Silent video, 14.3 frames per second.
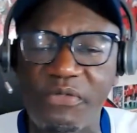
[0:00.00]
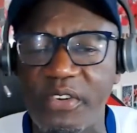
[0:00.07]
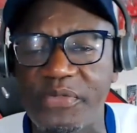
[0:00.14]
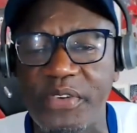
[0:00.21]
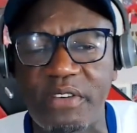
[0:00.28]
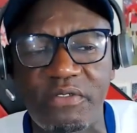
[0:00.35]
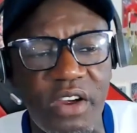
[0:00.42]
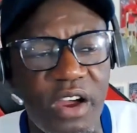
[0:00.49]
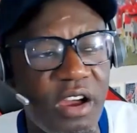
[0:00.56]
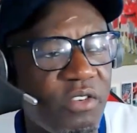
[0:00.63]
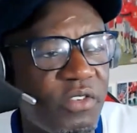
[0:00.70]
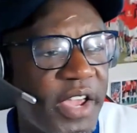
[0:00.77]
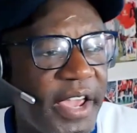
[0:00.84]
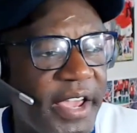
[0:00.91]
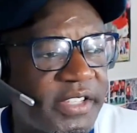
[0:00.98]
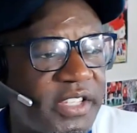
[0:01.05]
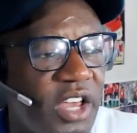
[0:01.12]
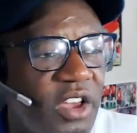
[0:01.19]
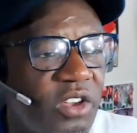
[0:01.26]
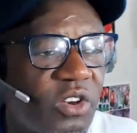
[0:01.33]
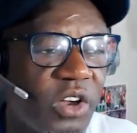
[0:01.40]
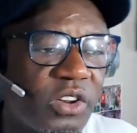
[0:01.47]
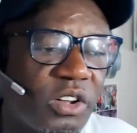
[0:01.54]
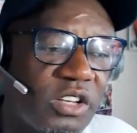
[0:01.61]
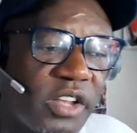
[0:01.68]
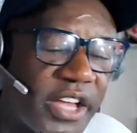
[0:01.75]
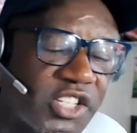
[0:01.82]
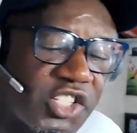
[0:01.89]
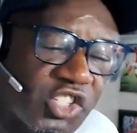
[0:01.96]
Ferraris, going
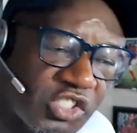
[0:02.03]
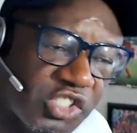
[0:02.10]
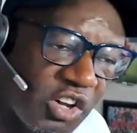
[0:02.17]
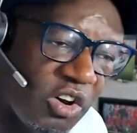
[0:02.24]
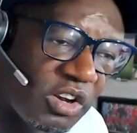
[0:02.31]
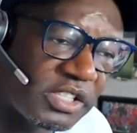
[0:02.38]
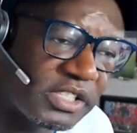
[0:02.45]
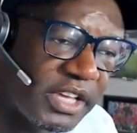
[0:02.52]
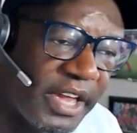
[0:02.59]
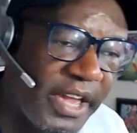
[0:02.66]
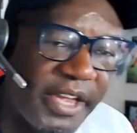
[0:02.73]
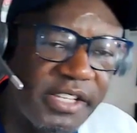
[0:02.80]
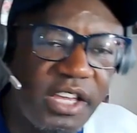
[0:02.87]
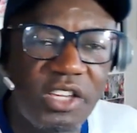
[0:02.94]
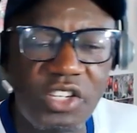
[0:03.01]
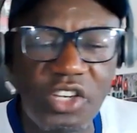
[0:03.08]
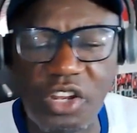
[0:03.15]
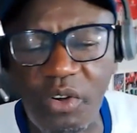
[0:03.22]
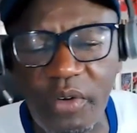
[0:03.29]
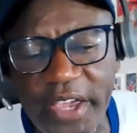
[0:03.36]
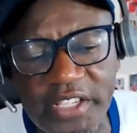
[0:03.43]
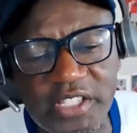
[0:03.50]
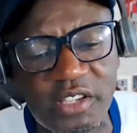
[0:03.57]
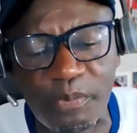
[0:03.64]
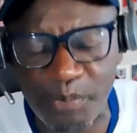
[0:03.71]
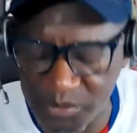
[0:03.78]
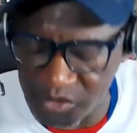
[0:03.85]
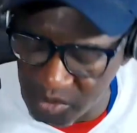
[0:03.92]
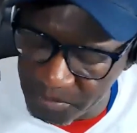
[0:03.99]
on exotic holidays. It's
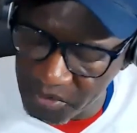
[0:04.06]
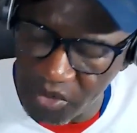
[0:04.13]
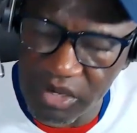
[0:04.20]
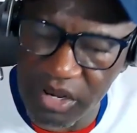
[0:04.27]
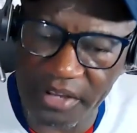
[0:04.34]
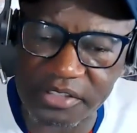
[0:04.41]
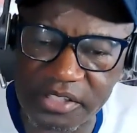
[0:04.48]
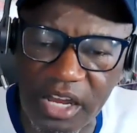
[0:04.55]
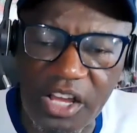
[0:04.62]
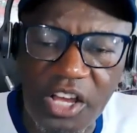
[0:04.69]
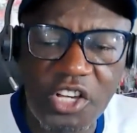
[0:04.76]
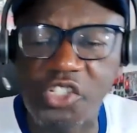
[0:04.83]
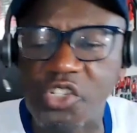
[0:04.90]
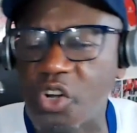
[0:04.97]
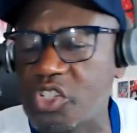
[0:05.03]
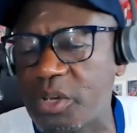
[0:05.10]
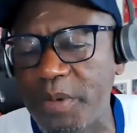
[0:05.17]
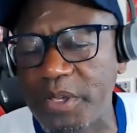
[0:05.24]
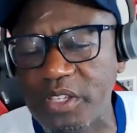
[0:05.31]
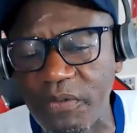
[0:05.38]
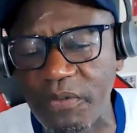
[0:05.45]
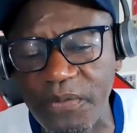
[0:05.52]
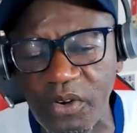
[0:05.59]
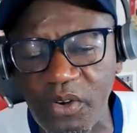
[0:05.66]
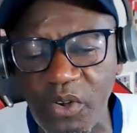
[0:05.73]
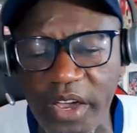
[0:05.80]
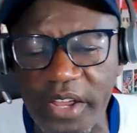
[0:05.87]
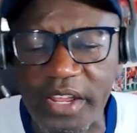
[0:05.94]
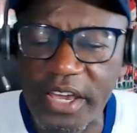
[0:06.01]
the typical lifestyle. Social media
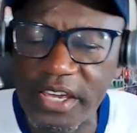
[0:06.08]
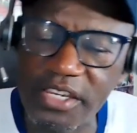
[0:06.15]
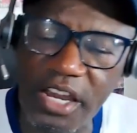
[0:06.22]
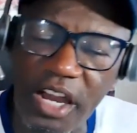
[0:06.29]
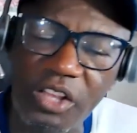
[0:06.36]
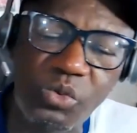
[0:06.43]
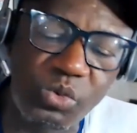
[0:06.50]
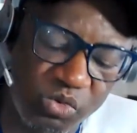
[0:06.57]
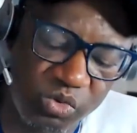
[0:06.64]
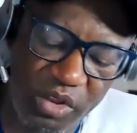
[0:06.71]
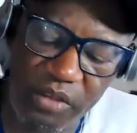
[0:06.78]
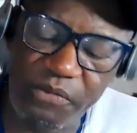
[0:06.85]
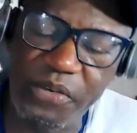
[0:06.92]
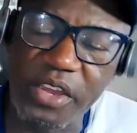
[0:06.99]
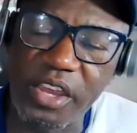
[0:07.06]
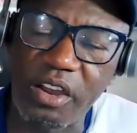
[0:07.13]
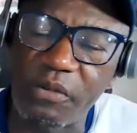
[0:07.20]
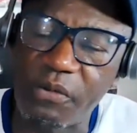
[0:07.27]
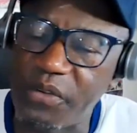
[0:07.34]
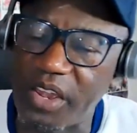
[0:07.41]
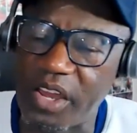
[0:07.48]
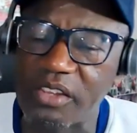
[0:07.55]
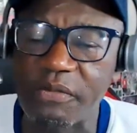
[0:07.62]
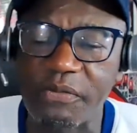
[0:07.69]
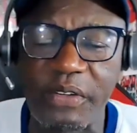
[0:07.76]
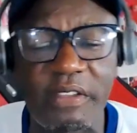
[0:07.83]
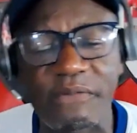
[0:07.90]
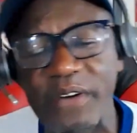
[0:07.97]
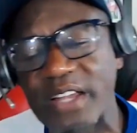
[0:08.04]
following, young 23-year-old,
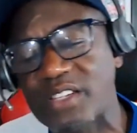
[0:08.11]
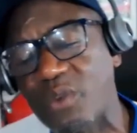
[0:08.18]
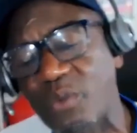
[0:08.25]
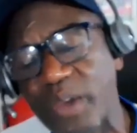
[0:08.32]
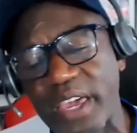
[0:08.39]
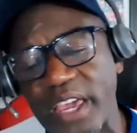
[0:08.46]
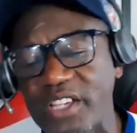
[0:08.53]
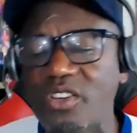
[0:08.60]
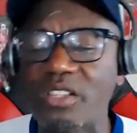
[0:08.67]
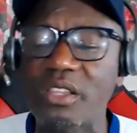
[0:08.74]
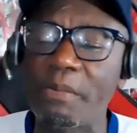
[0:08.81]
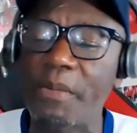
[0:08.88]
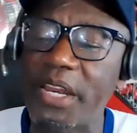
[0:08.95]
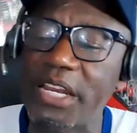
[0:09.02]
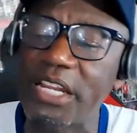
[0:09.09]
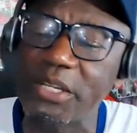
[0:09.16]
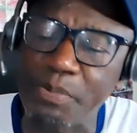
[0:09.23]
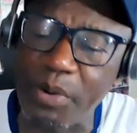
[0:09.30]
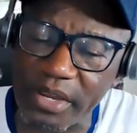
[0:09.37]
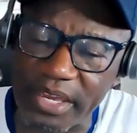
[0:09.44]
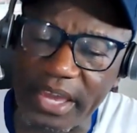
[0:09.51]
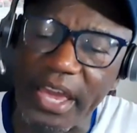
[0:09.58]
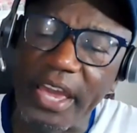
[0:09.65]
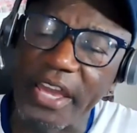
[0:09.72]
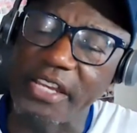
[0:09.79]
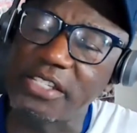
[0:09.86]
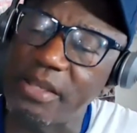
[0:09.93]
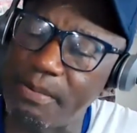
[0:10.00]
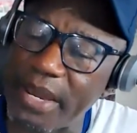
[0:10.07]
350,000 a week. He's got the money in his pocket.
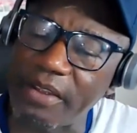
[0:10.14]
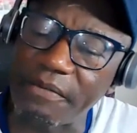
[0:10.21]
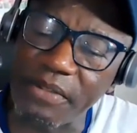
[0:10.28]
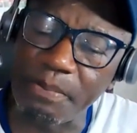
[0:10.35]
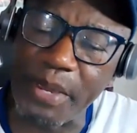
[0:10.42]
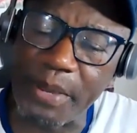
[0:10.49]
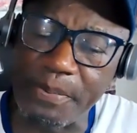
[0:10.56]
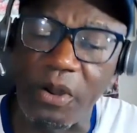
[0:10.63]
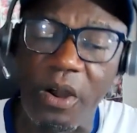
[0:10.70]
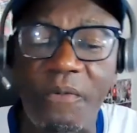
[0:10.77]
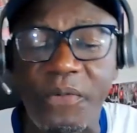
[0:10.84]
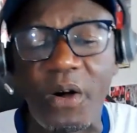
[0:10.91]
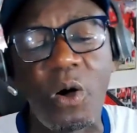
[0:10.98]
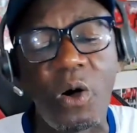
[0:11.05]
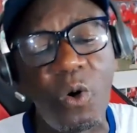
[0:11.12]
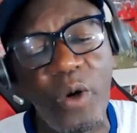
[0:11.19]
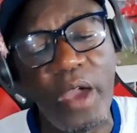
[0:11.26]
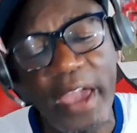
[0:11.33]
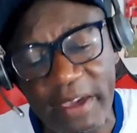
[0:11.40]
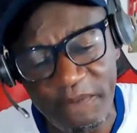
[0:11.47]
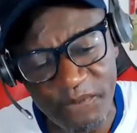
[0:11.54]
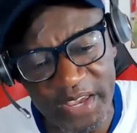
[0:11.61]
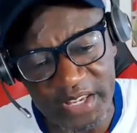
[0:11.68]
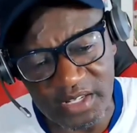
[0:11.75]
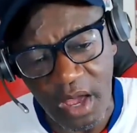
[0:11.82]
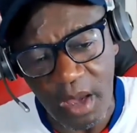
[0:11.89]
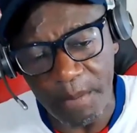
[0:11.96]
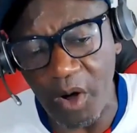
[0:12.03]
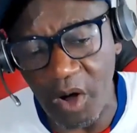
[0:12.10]
He's the man of the people for who he thinks.
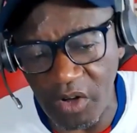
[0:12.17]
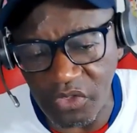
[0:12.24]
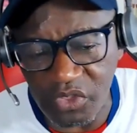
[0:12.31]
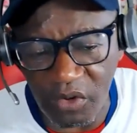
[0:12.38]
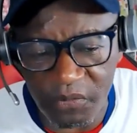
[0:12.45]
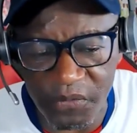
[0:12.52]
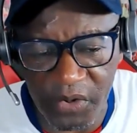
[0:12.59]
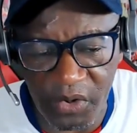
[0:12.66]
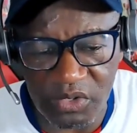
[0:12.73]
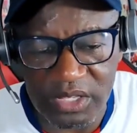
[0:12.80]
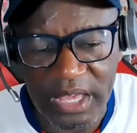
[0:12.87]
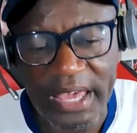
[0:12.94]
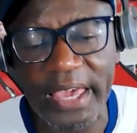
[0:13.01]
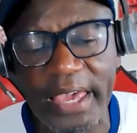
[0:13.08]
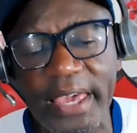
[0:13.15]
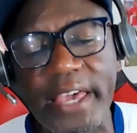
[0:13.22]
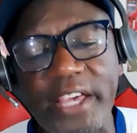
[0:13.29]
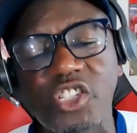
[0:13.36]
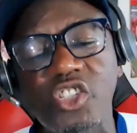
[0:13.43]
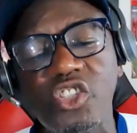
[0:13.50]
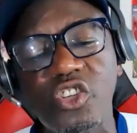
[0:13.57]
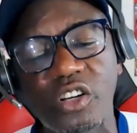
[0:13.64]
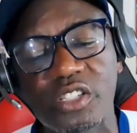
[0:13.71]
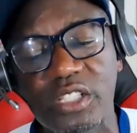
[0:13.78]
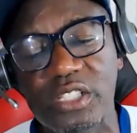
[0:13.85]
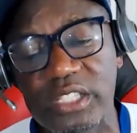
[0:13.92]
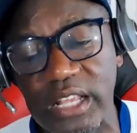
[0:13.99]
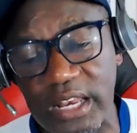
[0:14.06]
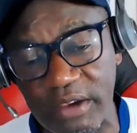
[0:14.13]
But on the field, he is not
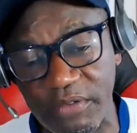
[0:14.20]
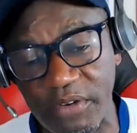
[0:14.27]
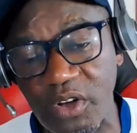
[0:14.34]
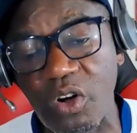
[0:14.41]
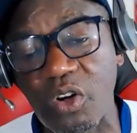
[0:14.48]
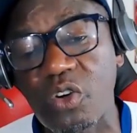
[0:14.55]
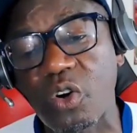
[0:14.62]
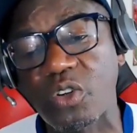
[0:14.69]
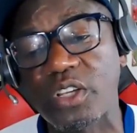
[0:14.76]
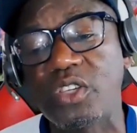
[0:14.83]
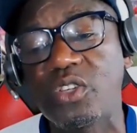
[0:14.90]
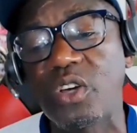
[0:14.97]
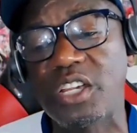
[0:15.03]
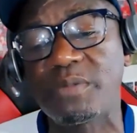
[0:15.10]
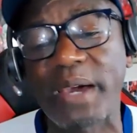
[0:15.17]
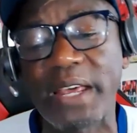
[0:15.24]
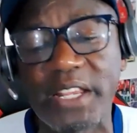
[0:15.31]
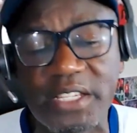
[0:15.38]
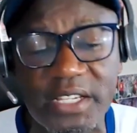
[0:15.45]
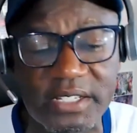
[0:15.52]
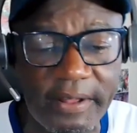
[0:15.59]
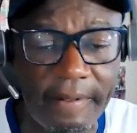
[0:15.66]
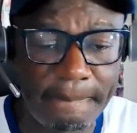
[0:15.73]
delivering according to his managers.